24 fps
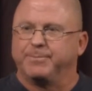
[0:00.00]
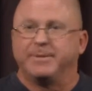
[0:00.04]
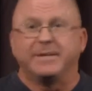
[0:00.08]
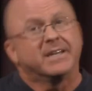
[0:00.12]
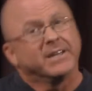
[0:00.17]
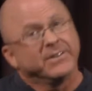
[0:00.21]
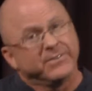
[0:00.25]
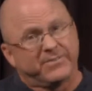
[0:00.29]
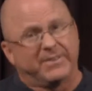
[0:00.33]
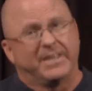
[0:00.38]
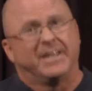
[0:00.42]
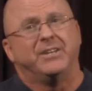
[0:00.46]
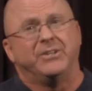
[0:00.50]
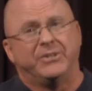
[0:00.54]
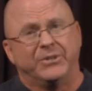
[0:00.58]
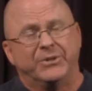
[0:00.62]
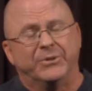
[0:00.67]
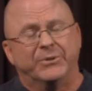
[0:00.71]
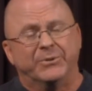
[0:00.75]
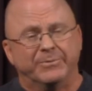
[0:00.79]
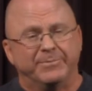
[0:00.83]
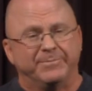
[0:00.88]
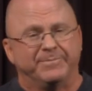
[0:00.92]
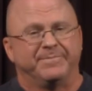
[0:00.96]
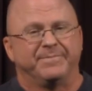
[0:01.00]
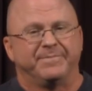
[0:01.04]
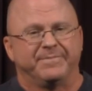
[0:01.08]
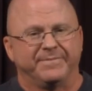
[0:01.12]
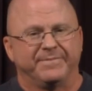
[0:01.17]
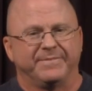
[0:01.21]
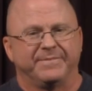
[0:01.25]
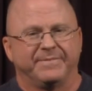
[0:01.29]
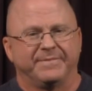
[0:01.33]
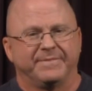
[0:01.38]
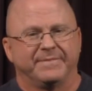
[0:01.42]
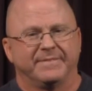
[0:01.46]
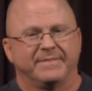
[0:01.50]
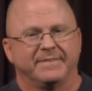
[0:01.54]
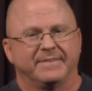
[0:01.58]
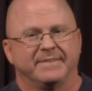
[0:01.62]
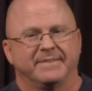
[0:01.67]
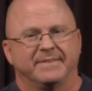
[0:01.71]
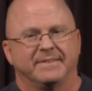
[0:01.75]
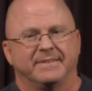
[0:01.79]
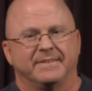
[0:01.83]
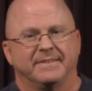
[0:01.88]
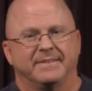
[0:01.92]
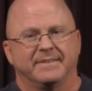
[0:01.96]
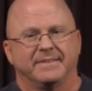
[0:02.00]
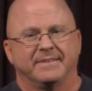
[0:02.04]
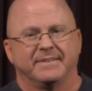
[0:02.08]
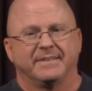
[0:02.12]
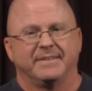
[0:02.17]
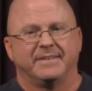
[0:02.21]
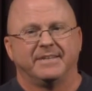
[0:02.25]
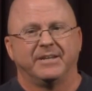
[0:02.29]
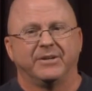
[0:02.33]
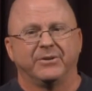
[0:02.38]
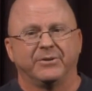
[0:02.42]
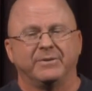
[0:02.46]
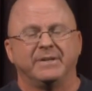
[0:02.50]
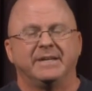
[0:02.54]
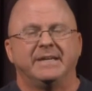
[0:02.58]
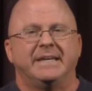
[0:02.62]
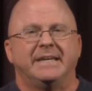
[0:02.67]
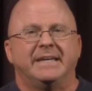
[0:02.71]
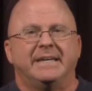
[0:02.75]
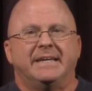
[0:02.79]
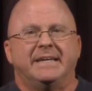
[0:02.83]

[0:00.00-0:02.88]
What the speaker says: because they do. You know,